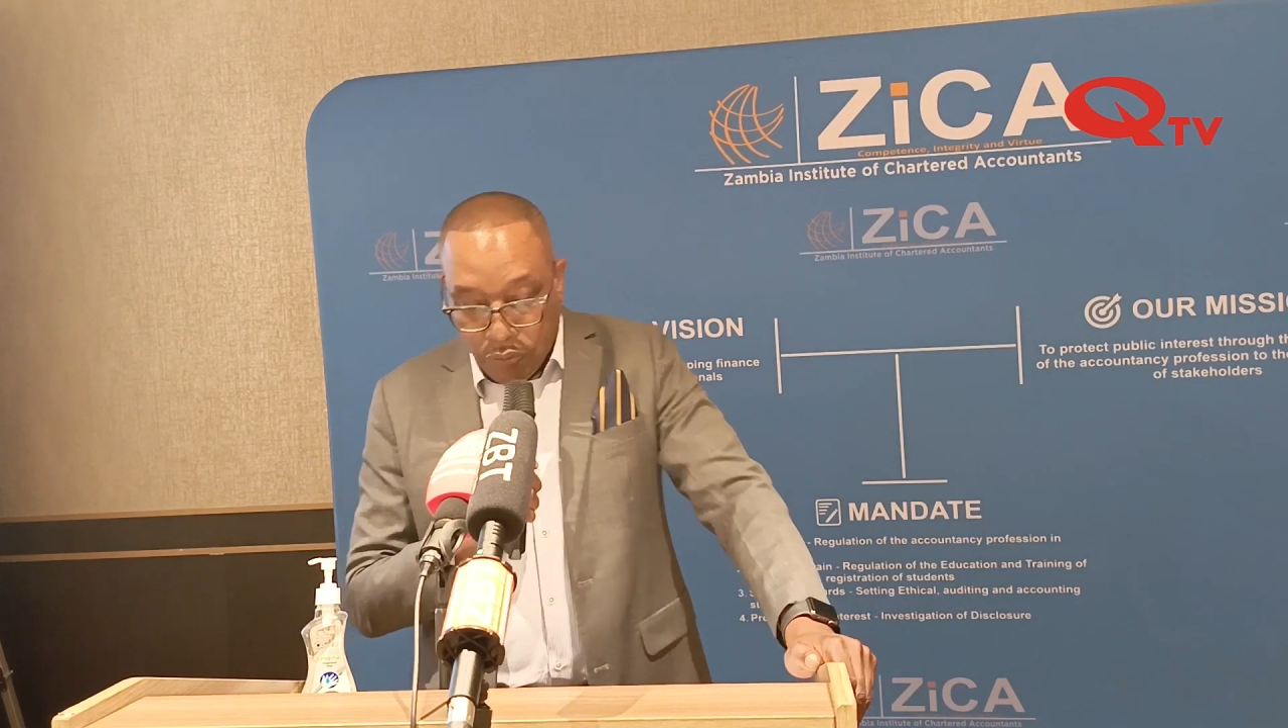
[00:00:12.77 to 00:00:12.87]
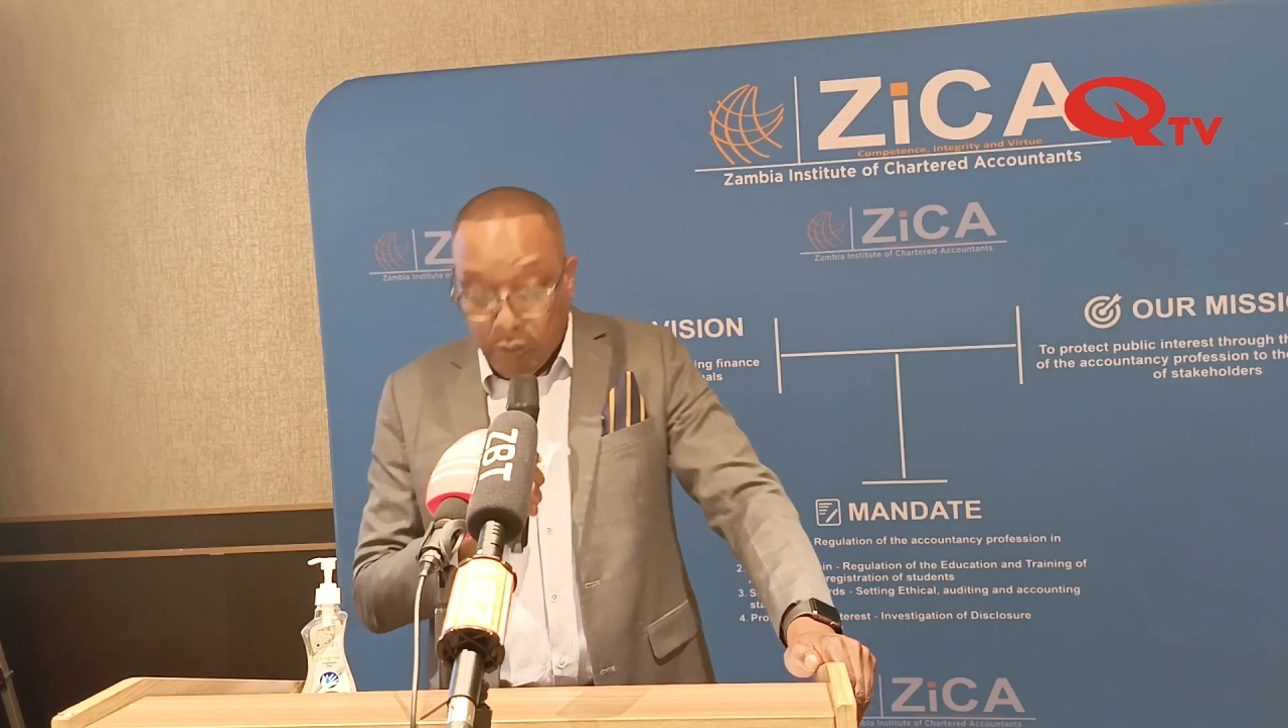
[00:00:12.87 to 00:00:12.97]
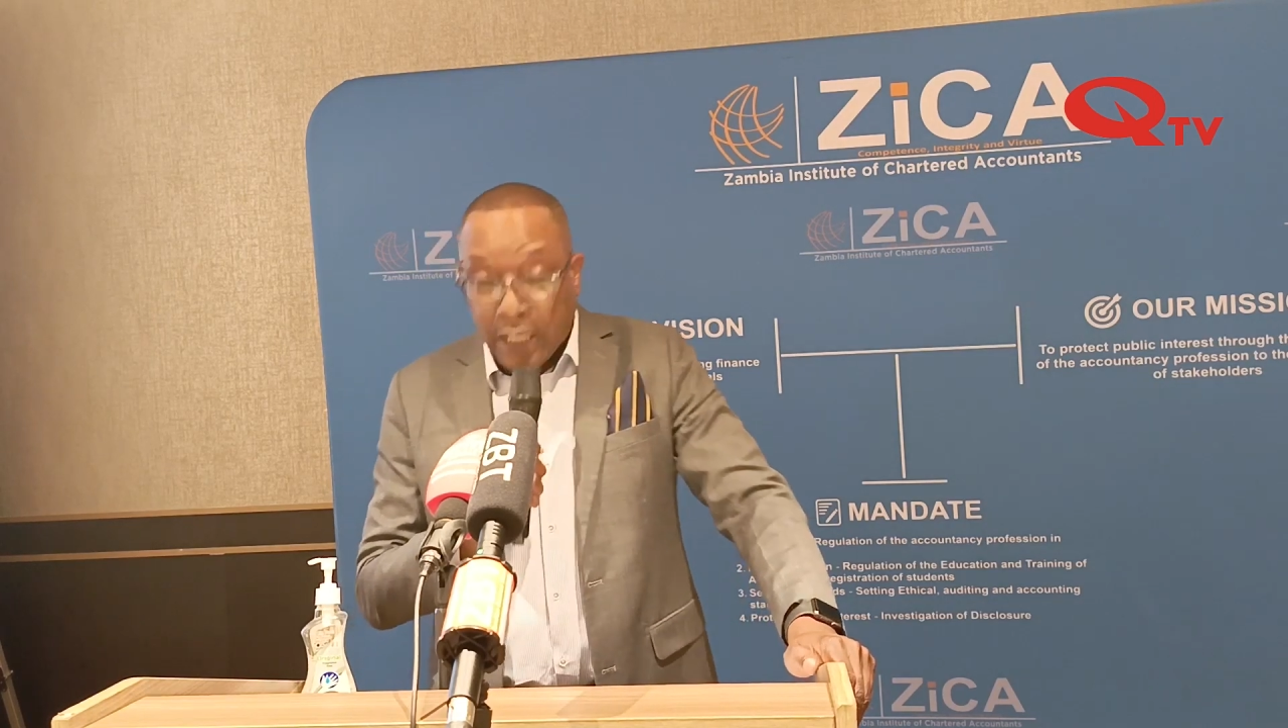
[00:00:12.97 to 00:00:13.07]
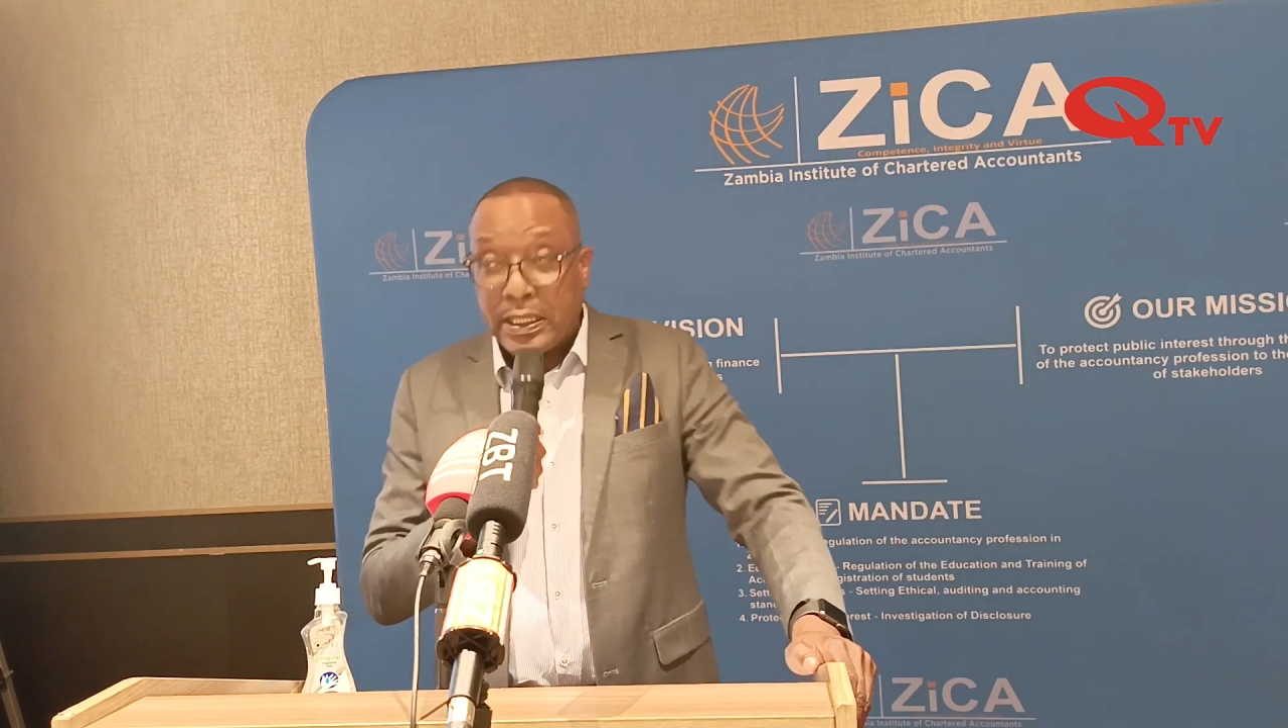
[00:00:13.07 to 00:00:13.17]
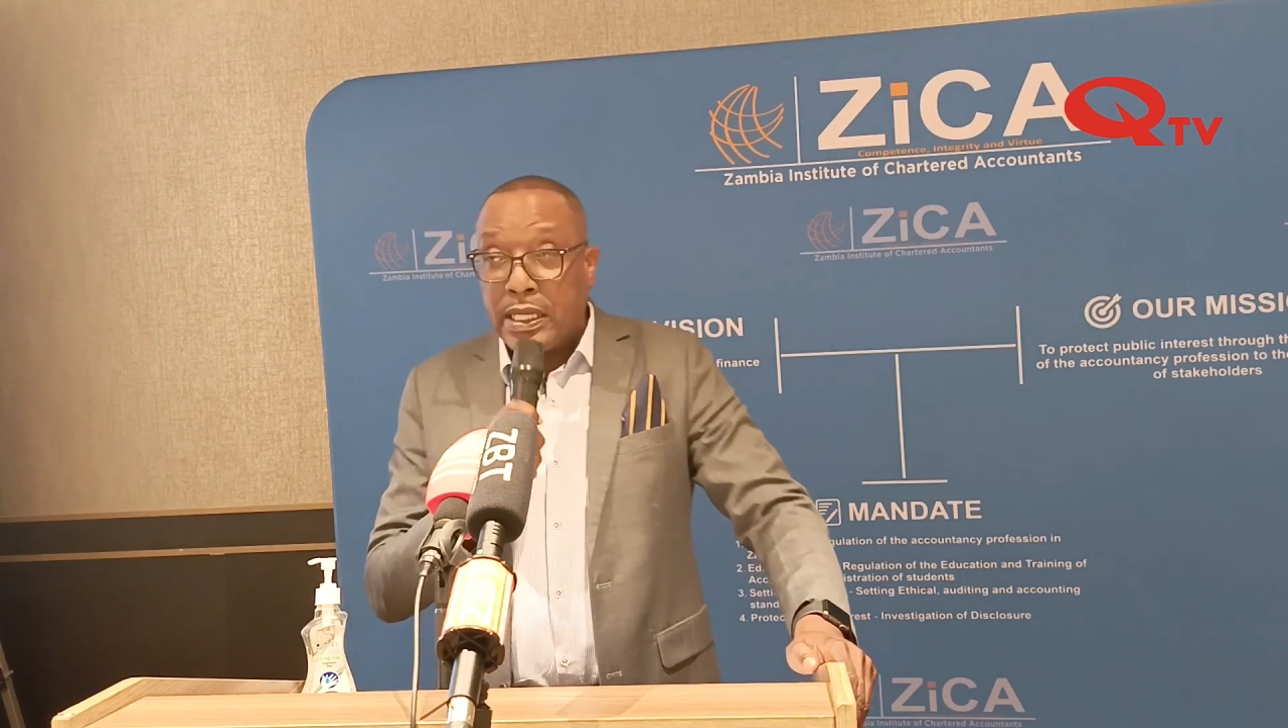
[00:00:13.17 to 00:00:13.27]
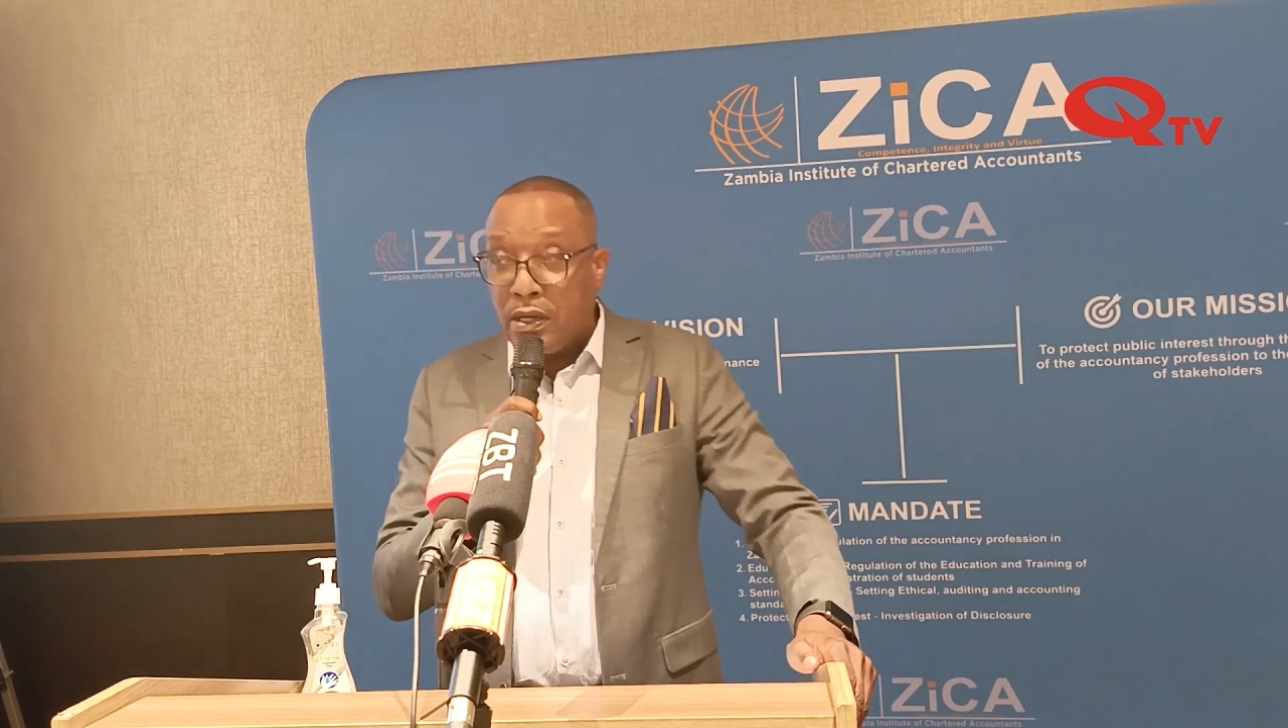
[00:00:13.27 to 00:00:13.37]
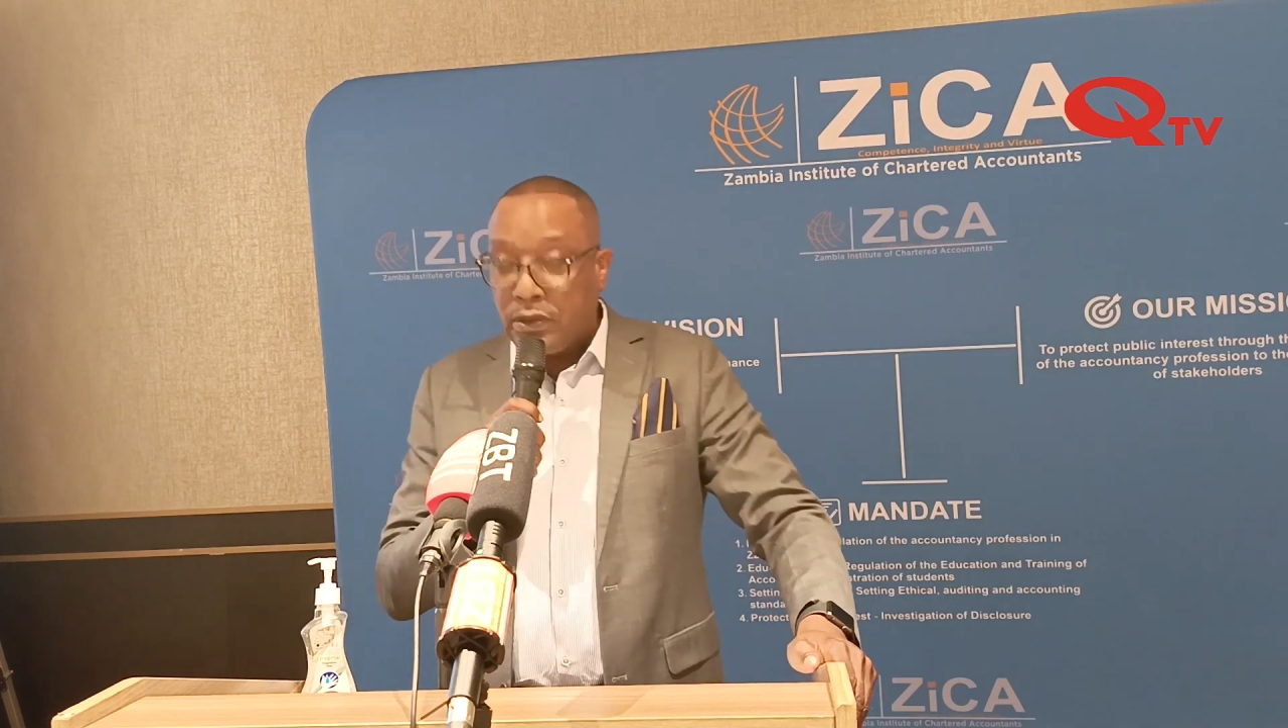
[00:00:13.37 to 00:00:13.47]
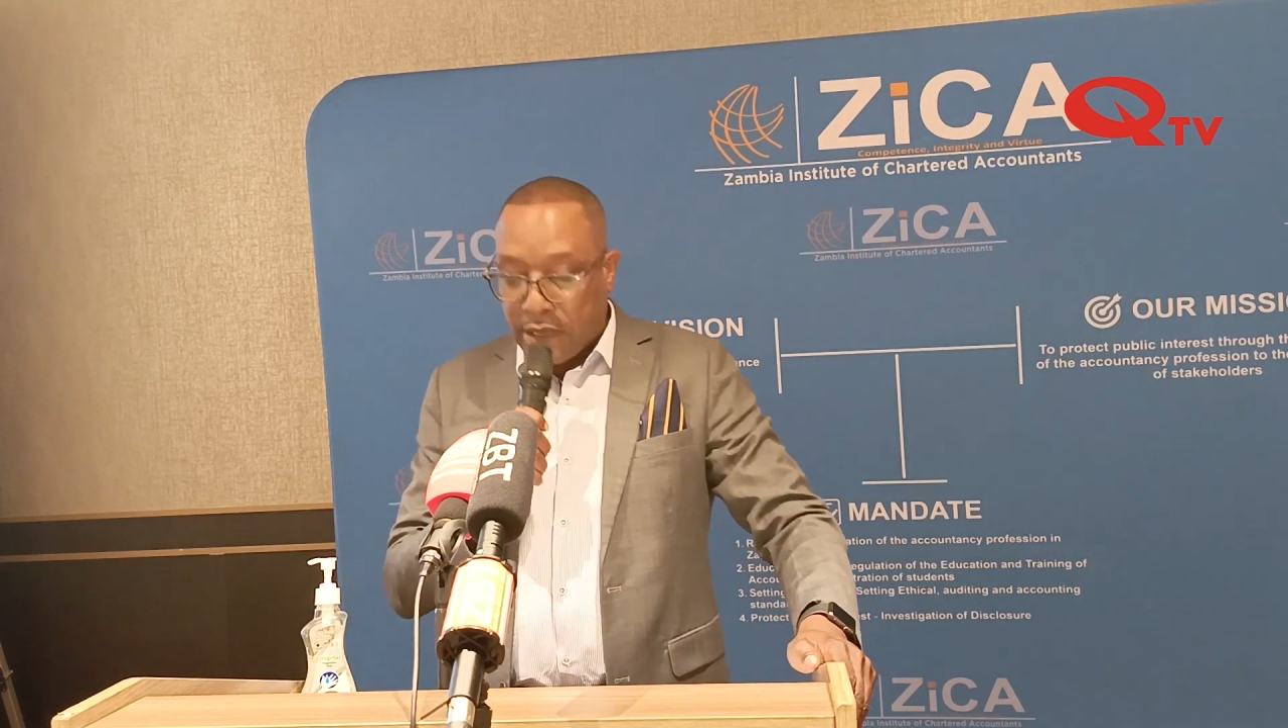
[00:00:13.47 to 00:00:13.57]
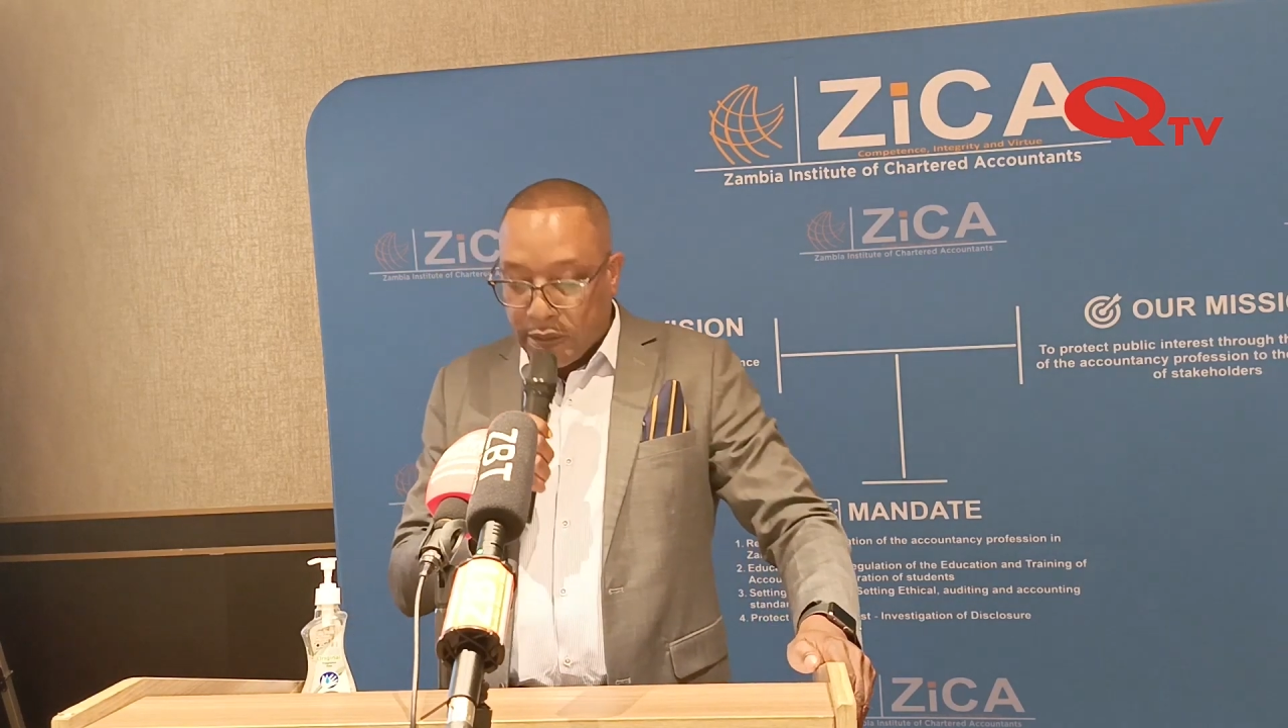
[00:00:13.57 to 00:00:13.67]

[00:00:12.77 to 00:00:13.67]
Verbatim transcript: as accountants